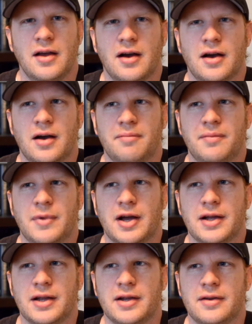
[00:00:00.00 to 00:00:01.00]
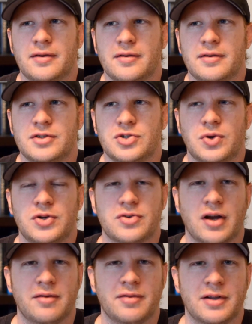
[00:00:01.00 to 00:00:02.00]
I enjoy
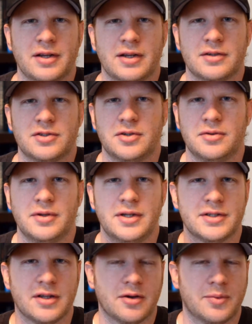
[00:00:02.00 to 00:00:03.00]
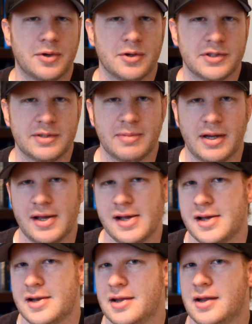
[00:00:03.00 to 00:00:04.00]
traveling to these other worlds in my
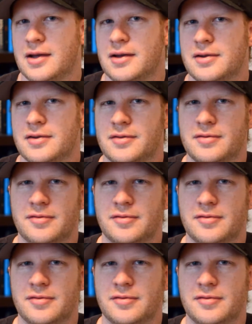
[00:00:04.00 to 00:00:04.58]
head and